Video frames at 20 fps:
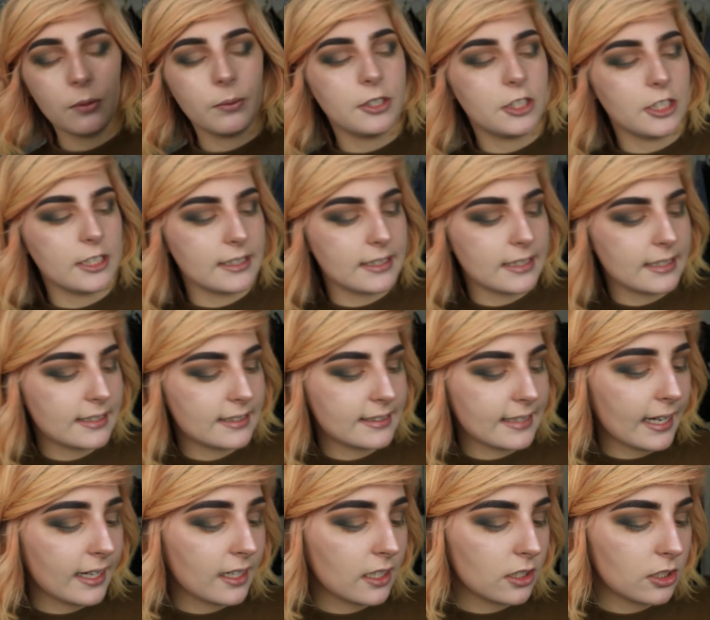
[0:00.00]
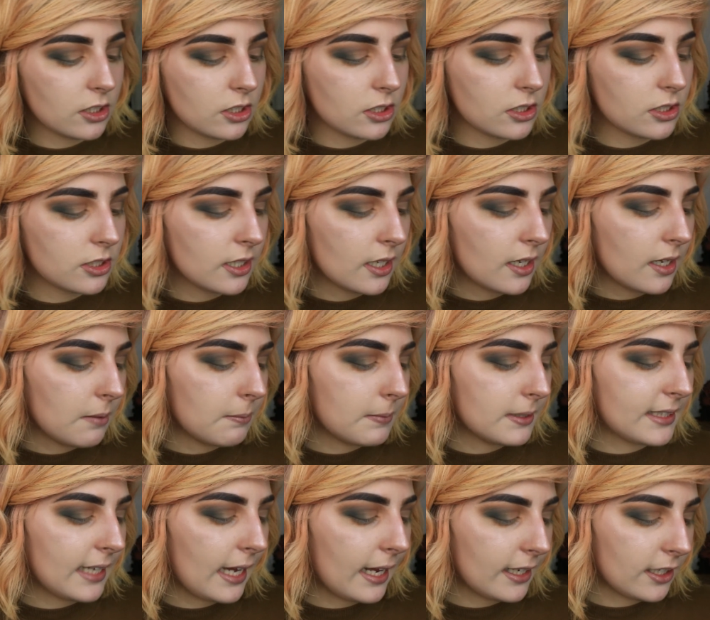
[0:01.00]
which is the second
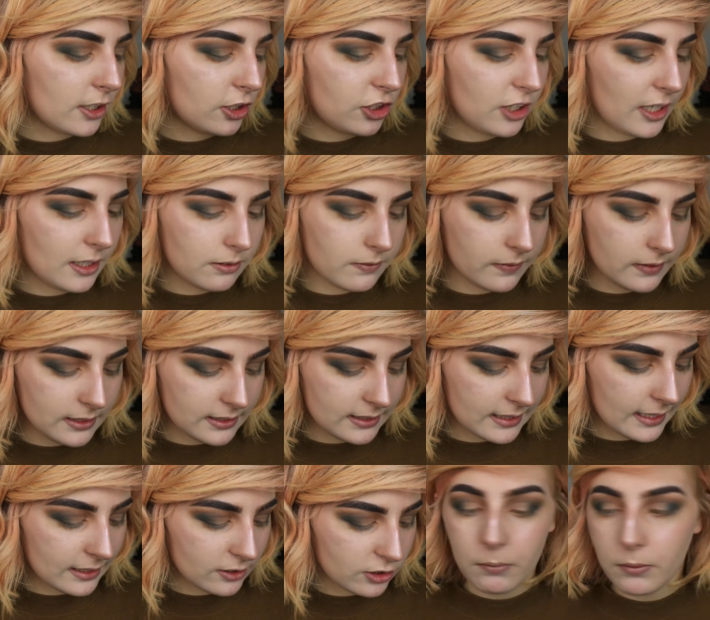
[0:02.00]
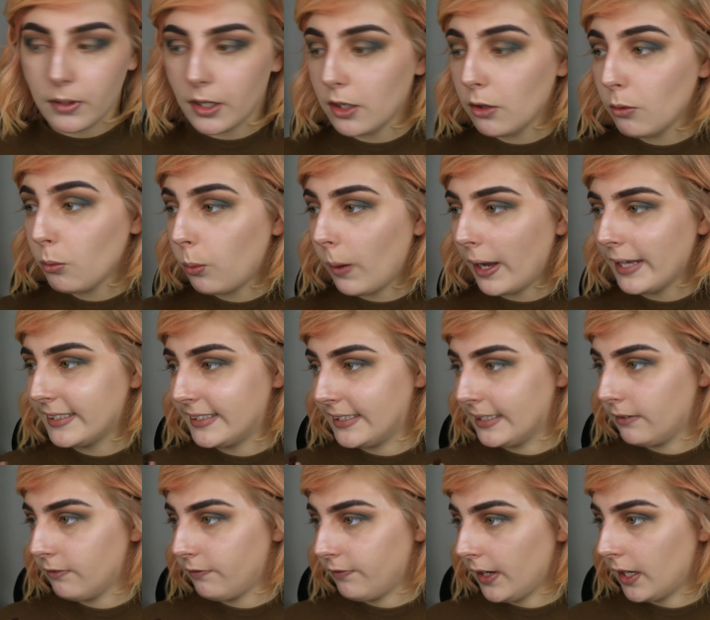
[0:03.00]
metallic shade within this collection. I'm going to wet
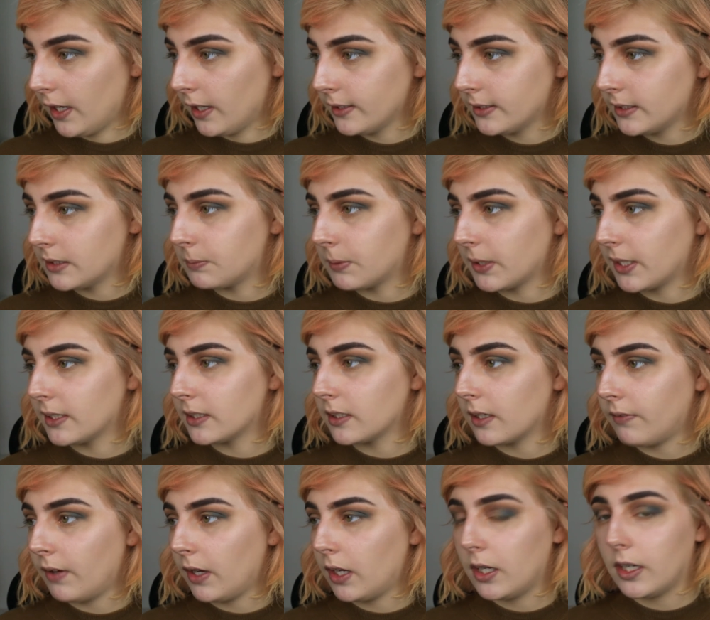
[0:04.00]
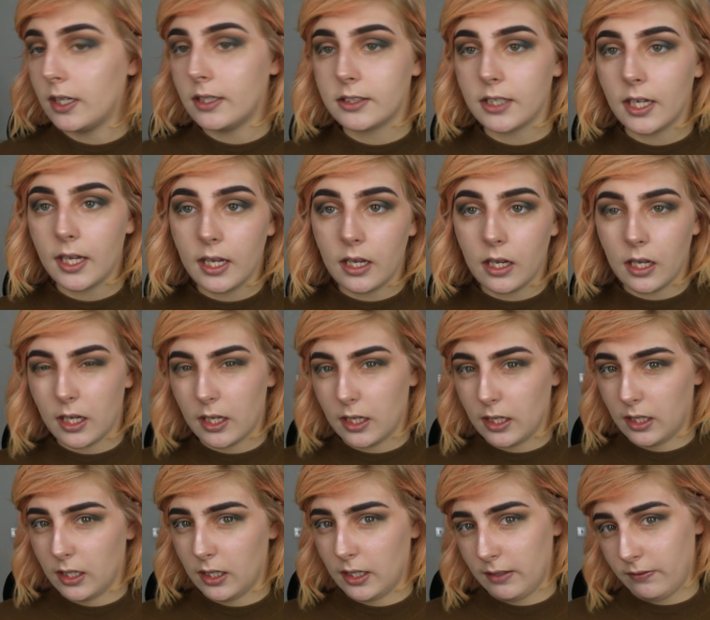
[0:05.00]
it first because I've heard
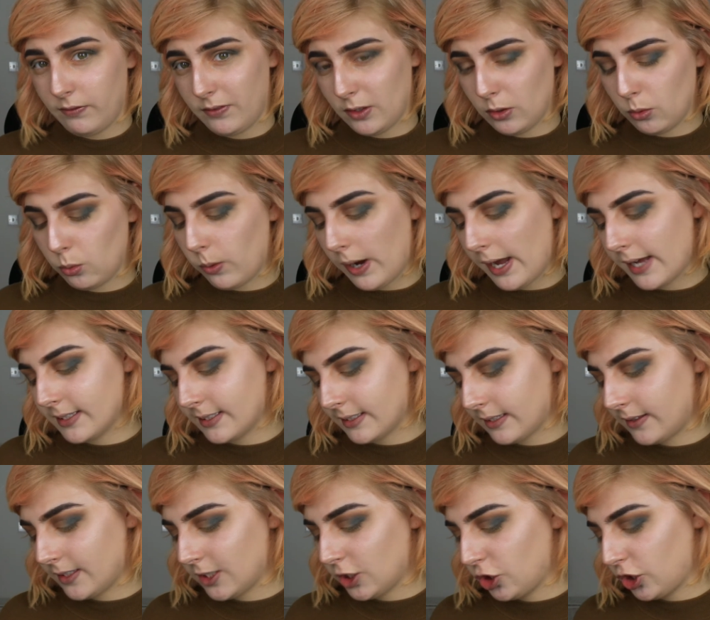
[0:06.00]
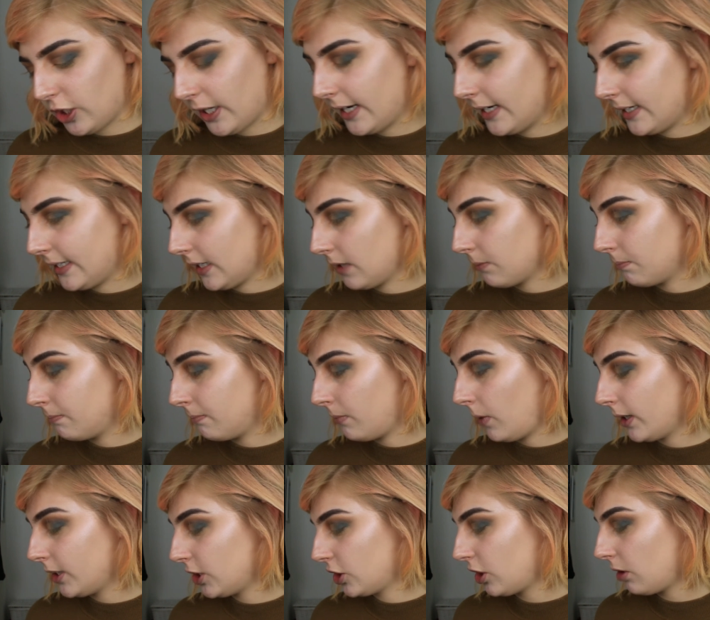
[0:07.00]
if you wet this shade it
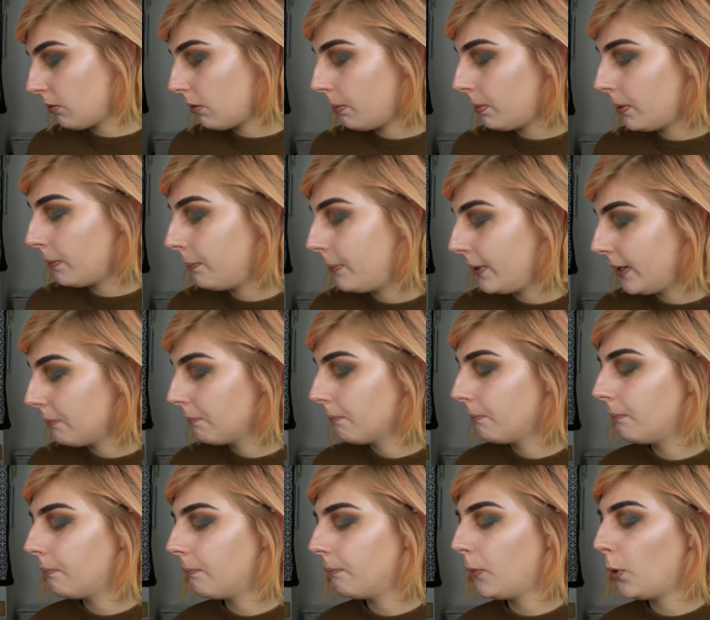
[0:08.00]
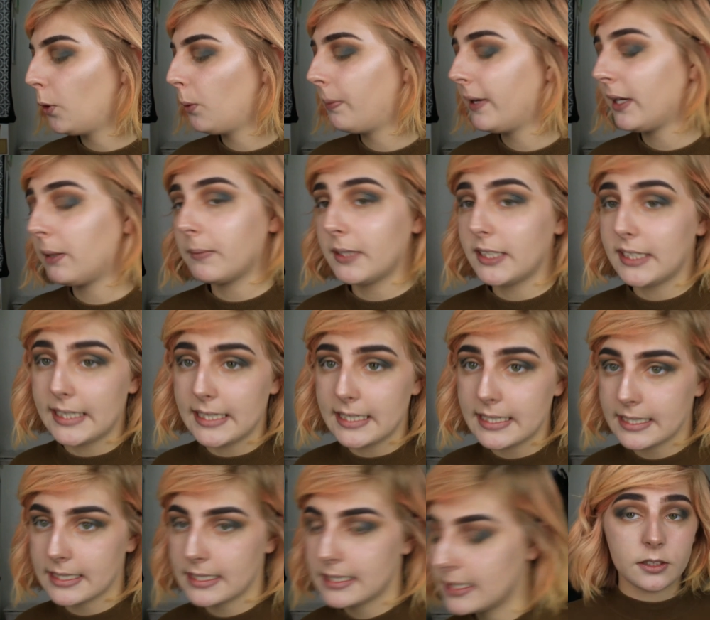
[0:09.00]
might show up a bit more
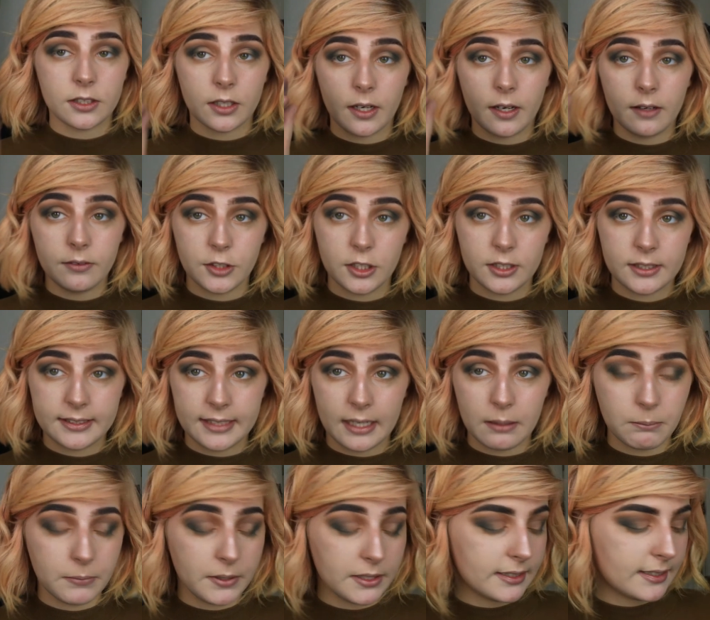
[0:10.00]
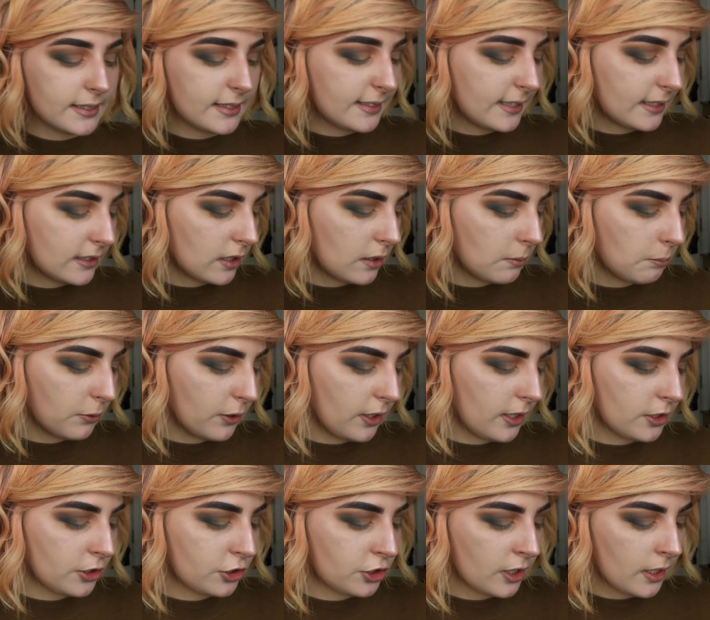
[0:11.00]
pigmented. So I've just dampened this end of the
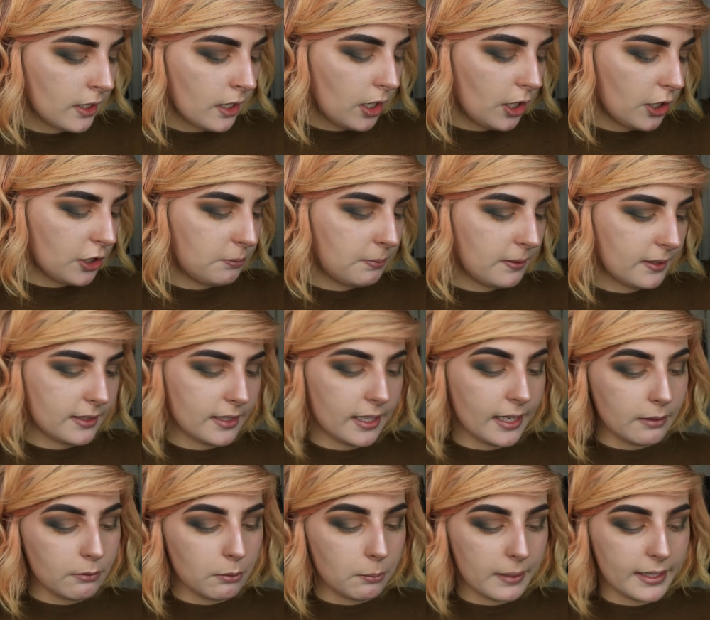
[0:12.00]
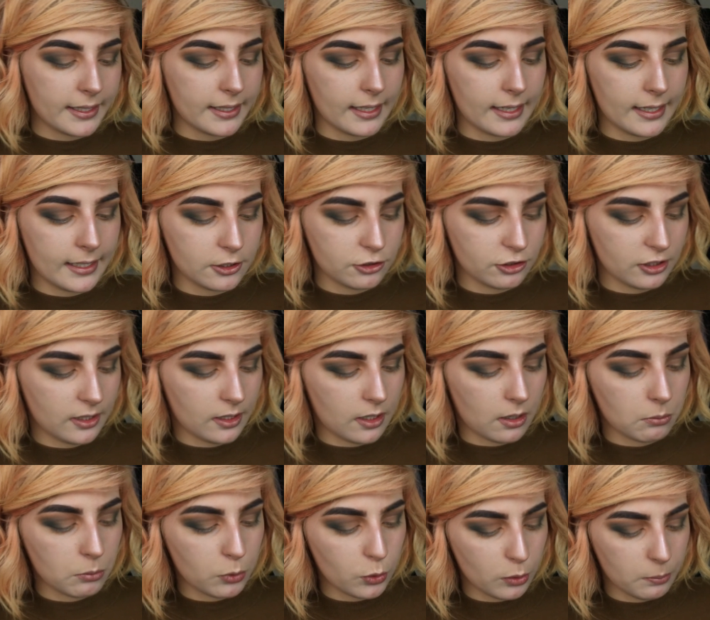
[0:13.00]
brush, hoping that it will make
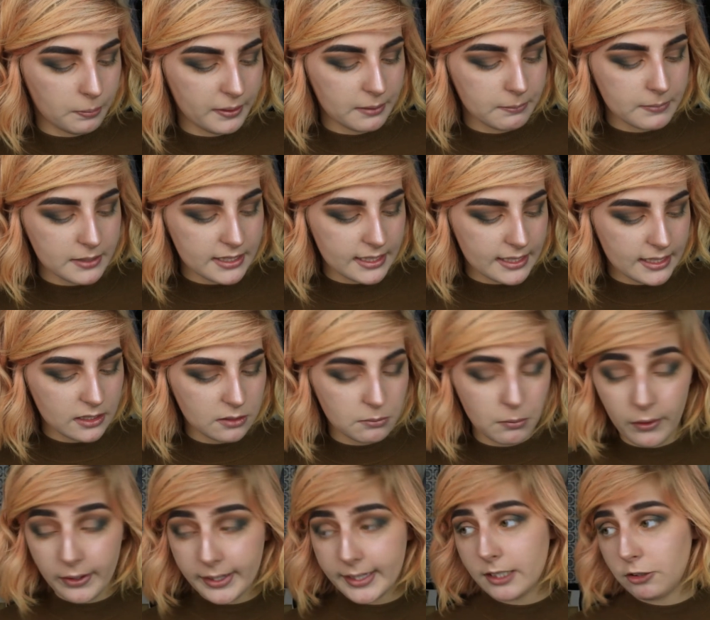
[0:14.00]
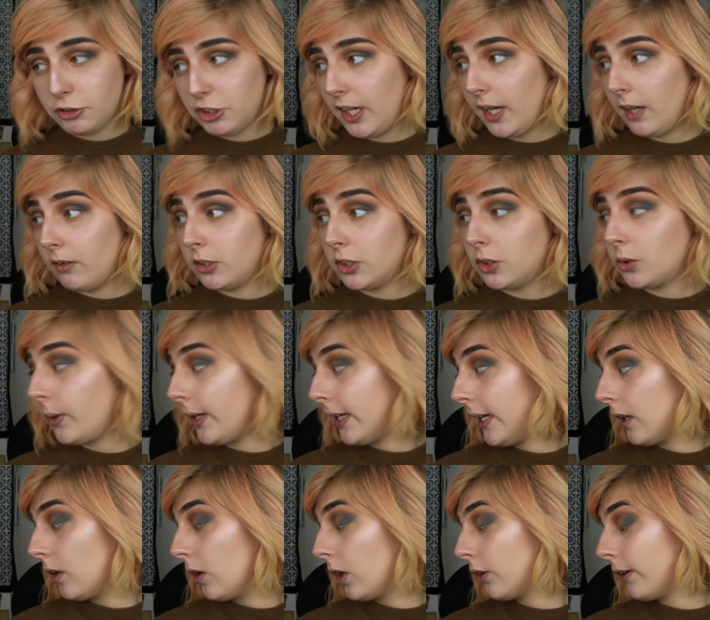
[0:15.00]
Electric more pigmented. My chair is
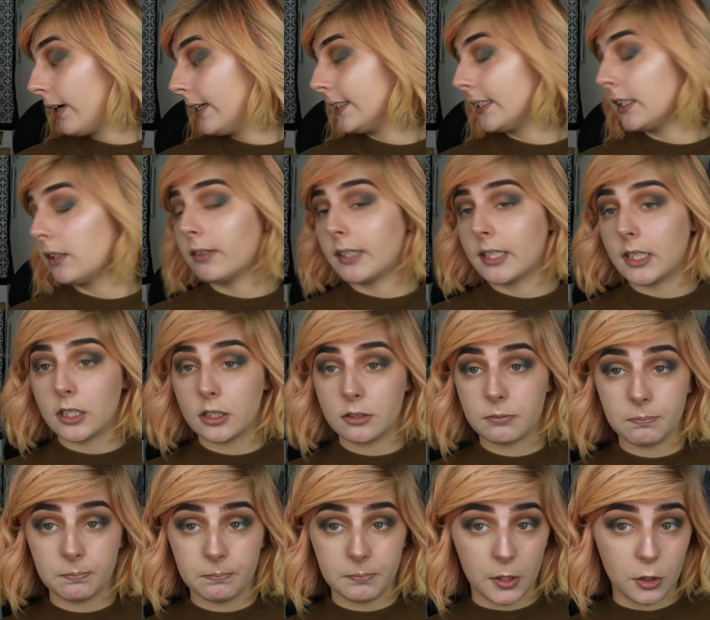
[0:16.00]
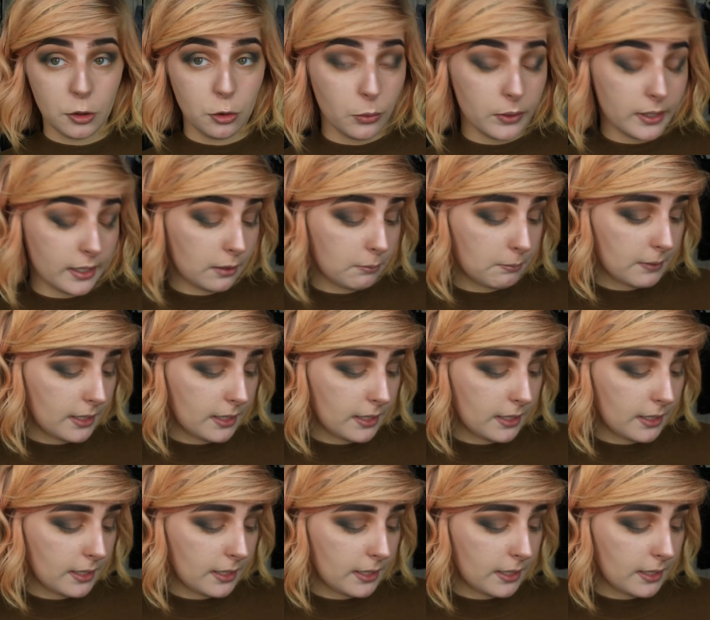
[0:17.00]
squeaking like crazy already and it's annoying